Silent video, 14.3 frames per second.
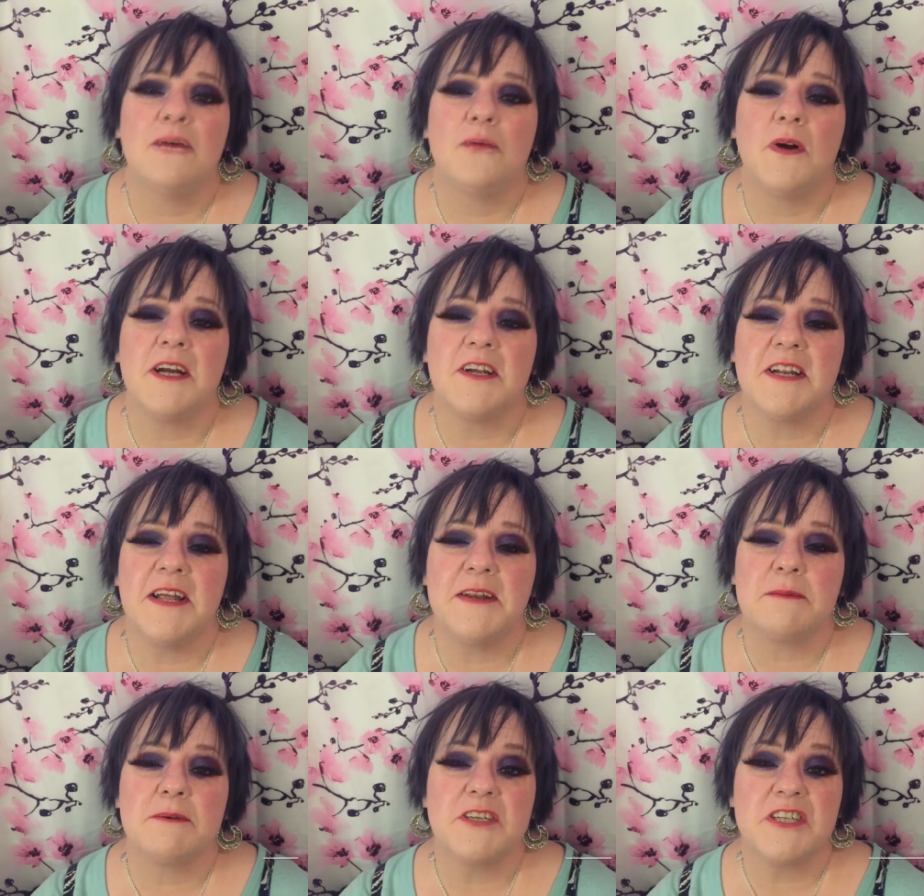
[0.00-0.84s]
While you're down
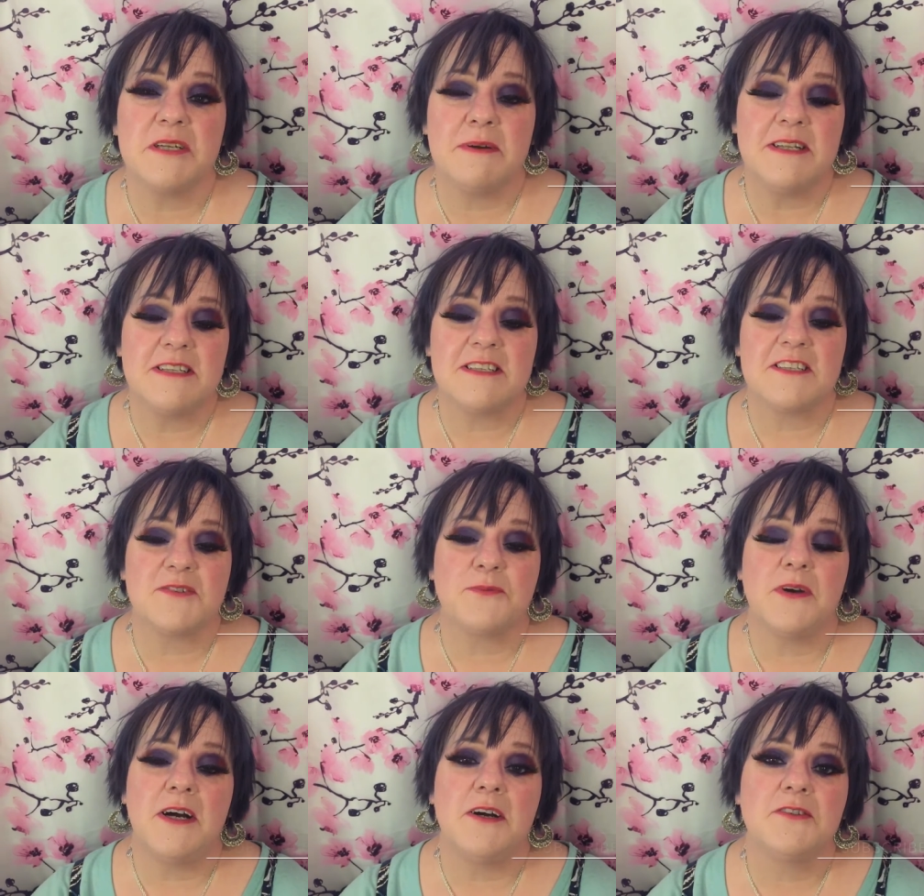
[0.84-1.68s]
there pushing the buttons as
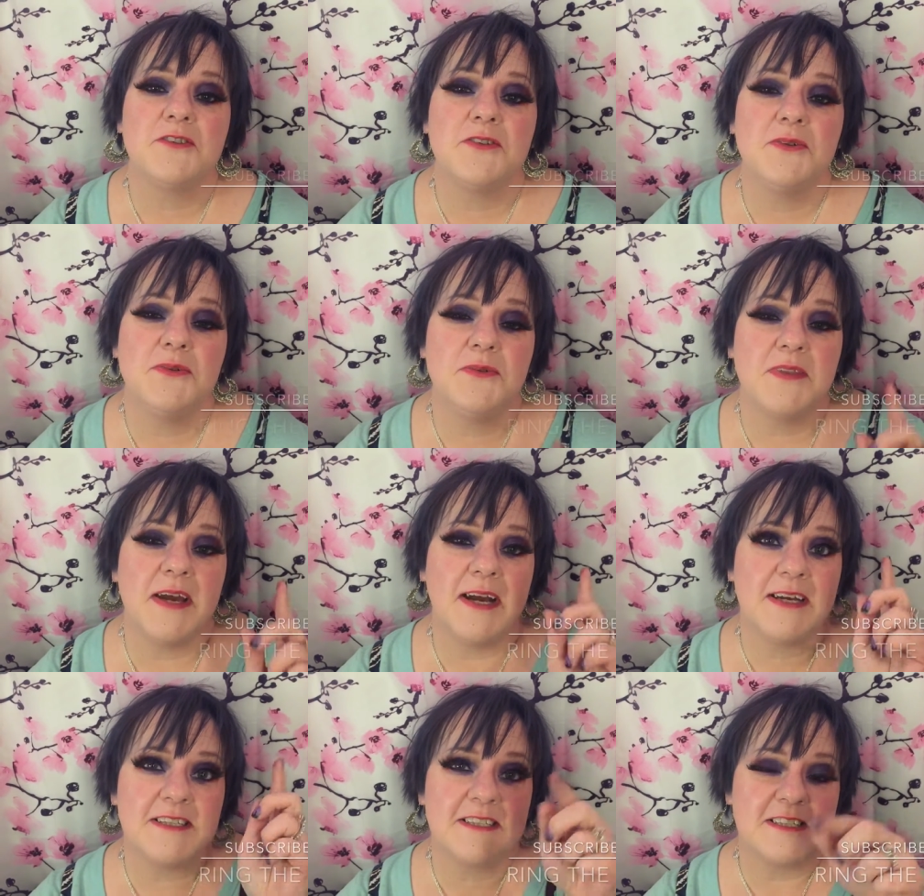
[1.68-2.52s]
well, do
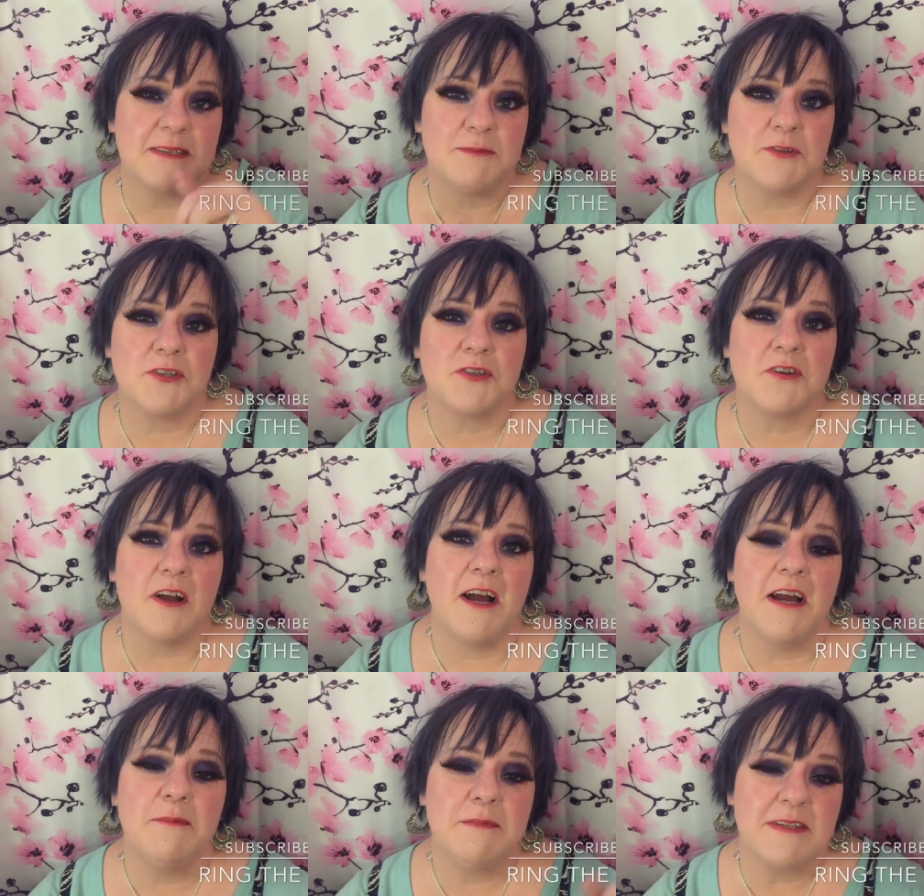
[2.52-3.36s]
that
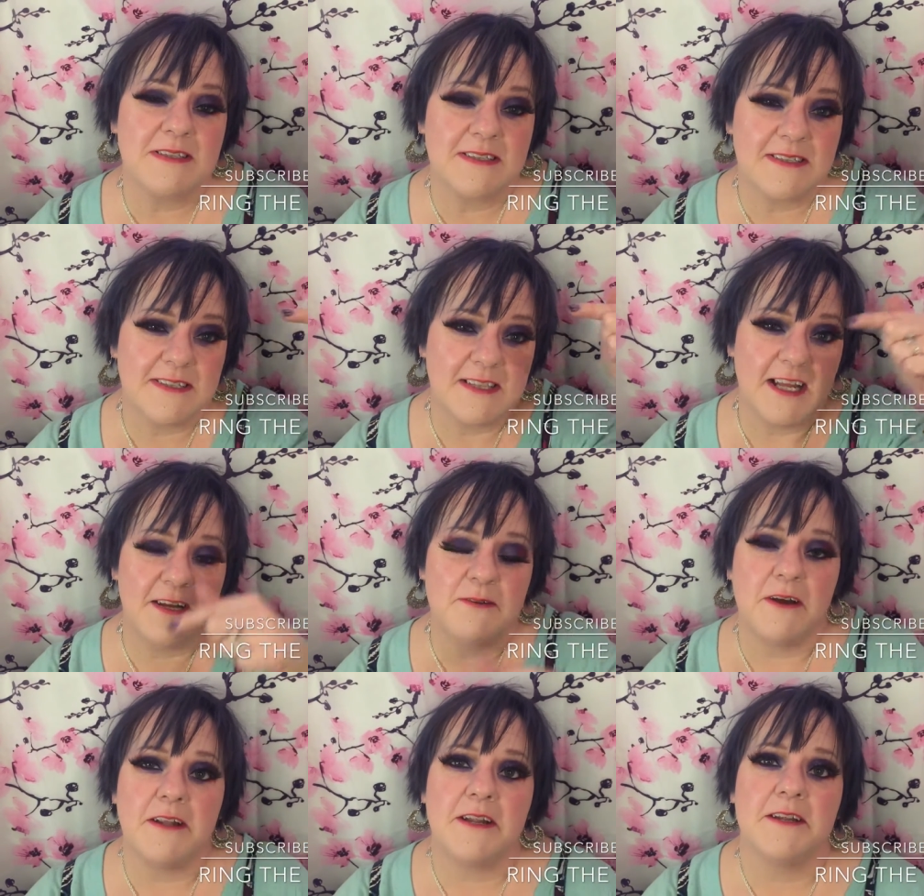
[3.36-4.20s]
subscribe and
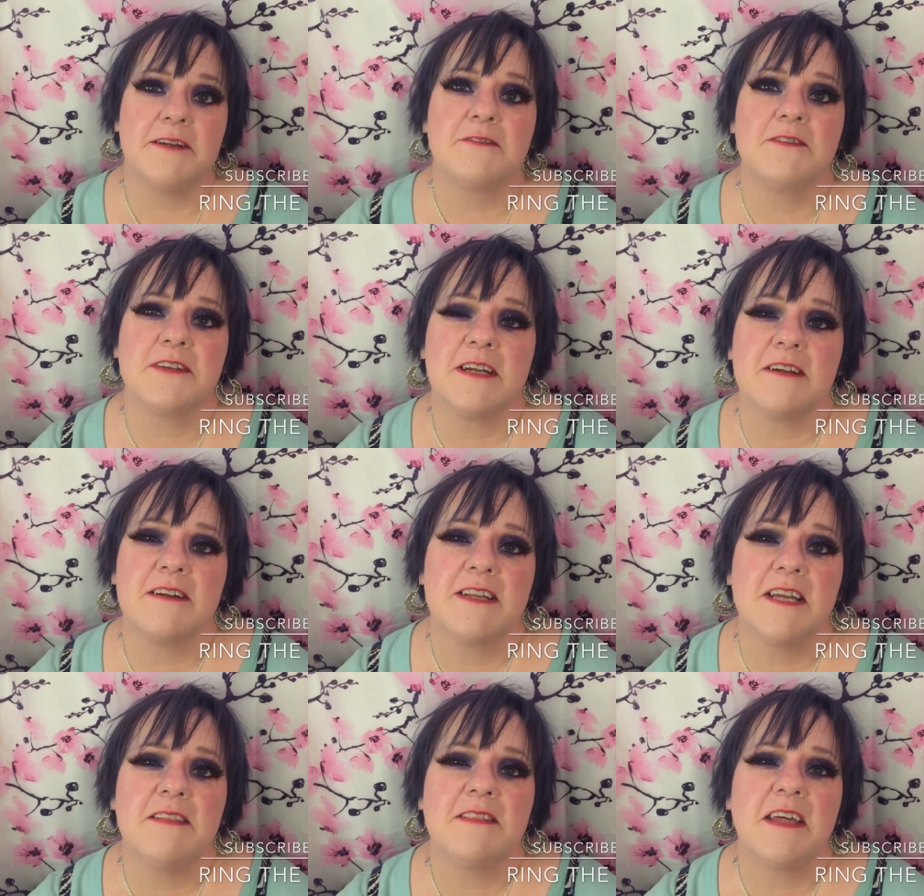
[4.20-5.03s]
slide on over there and
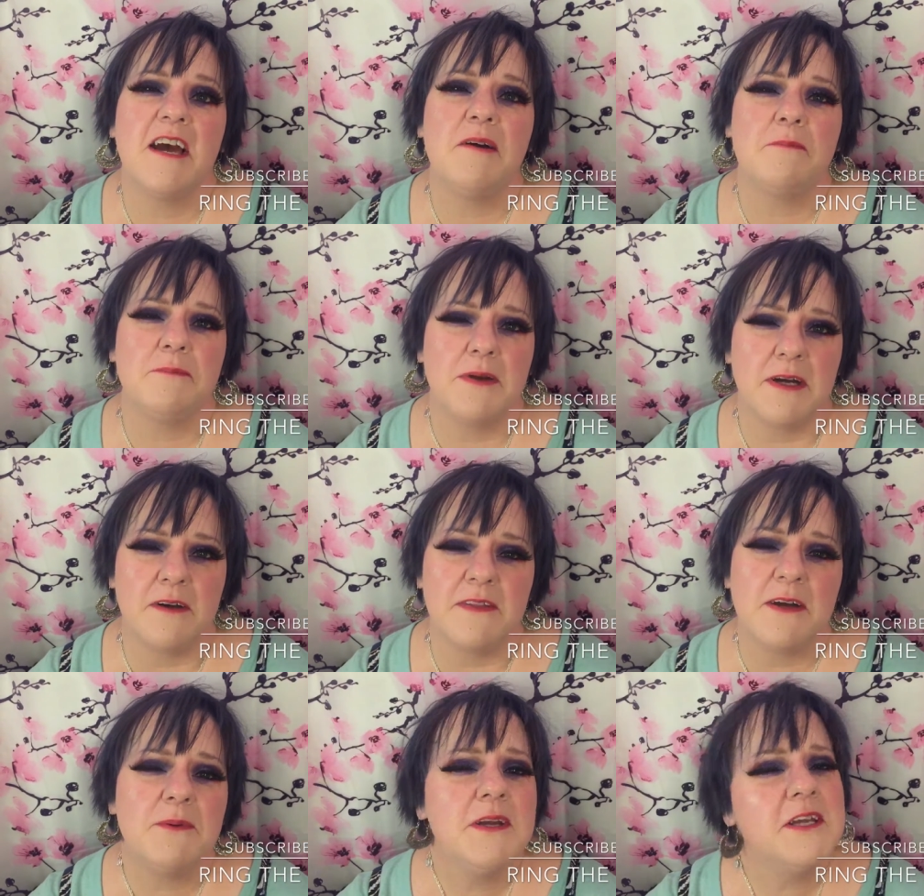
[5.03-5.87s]
hit that bell.
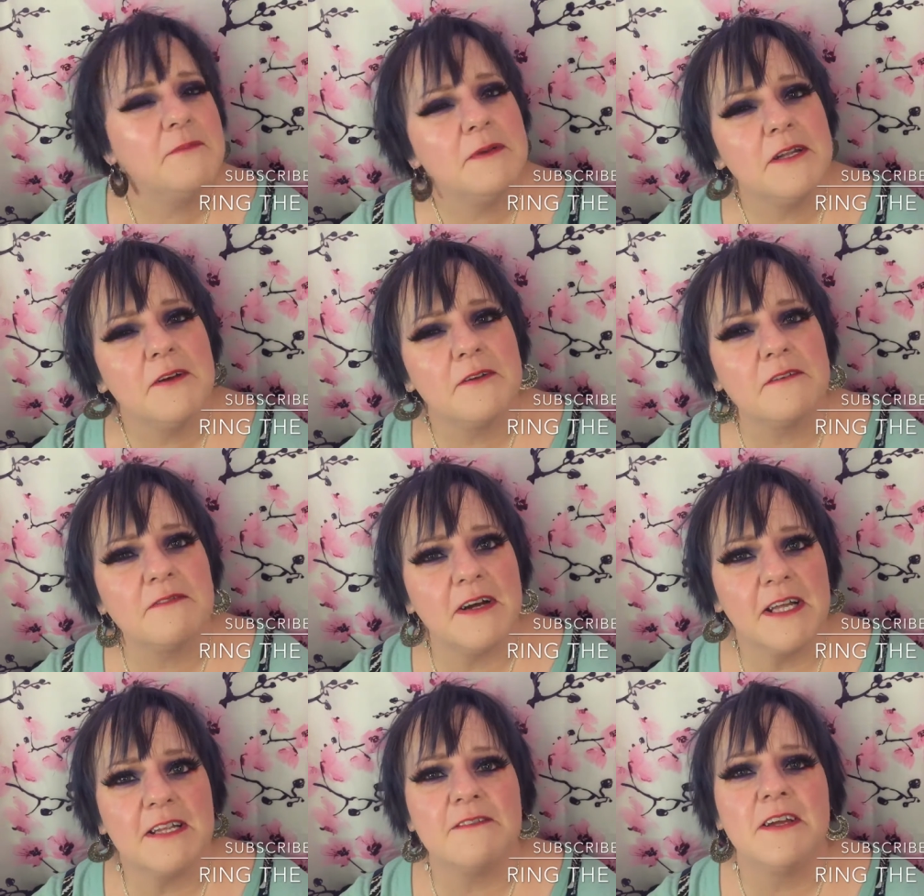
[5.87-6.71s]
That way you can be
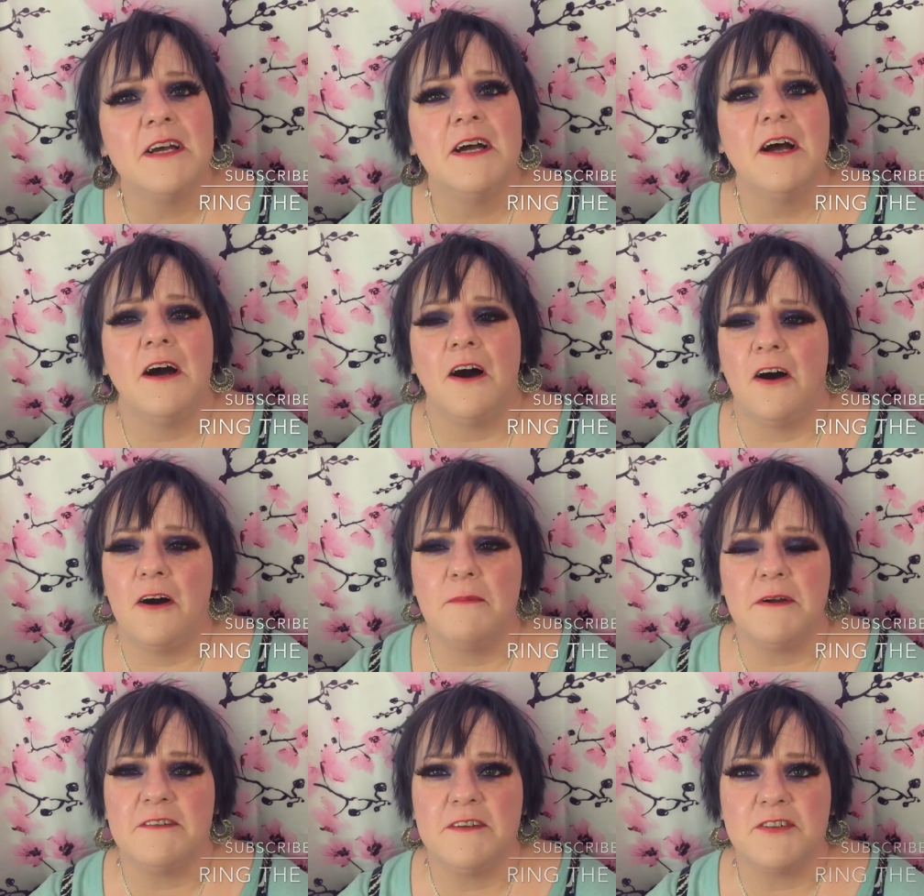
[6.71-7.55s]
notified of all
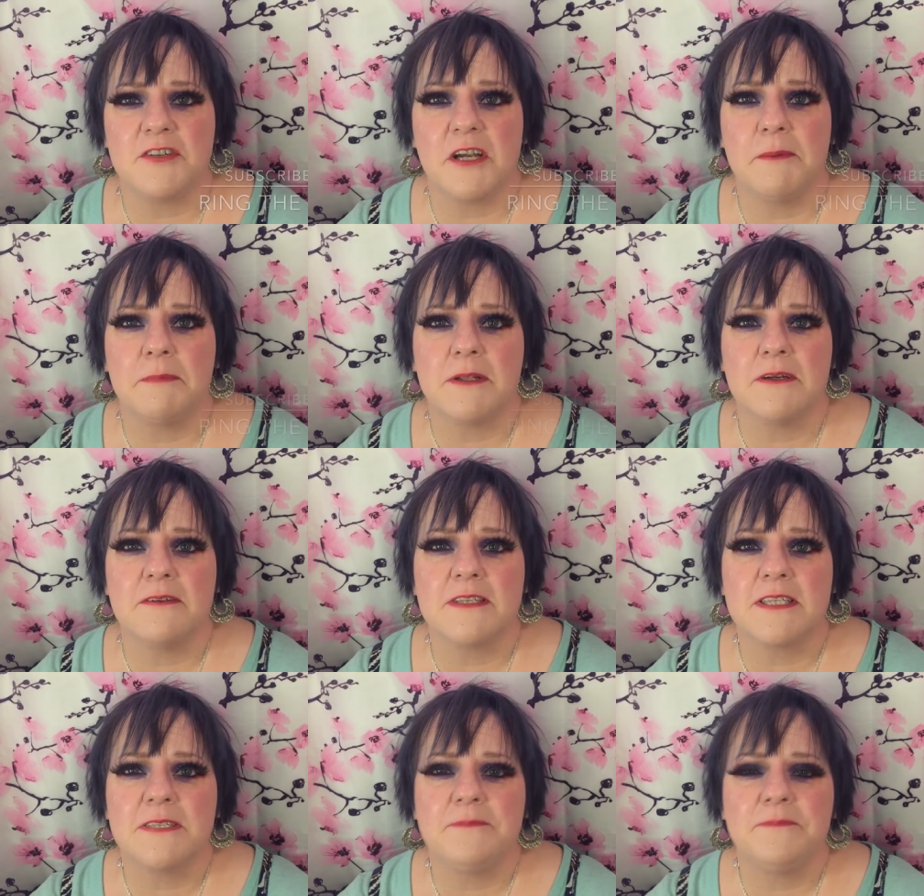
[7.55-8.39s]
my future
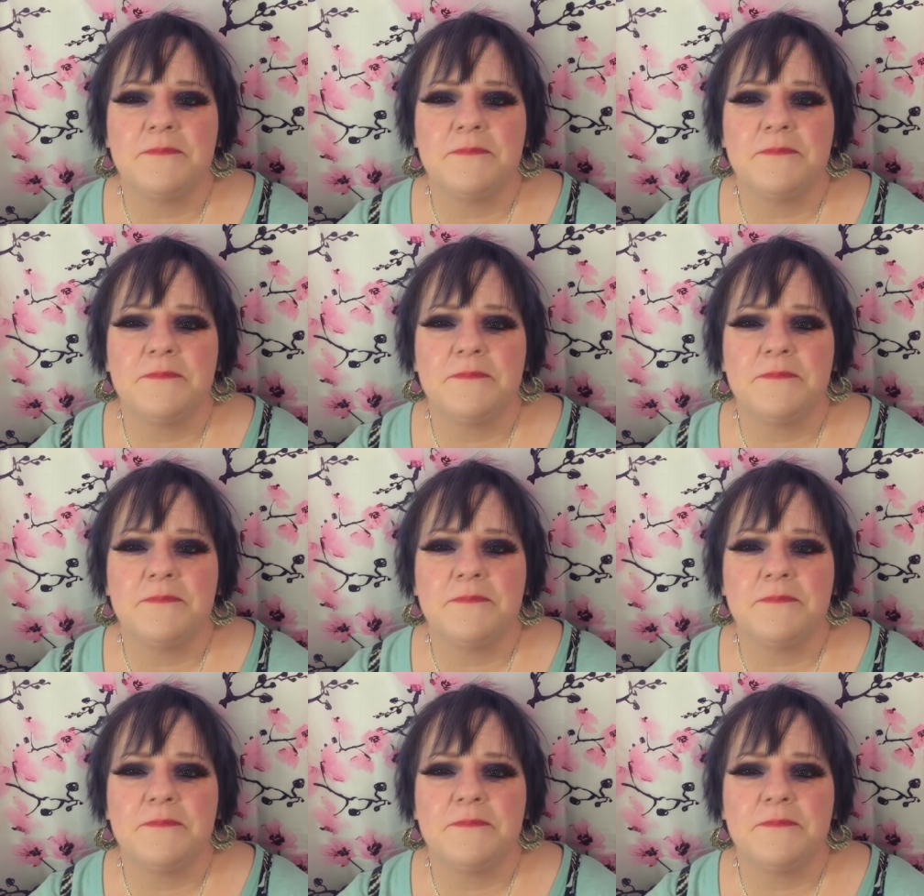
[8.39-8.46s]
uploads.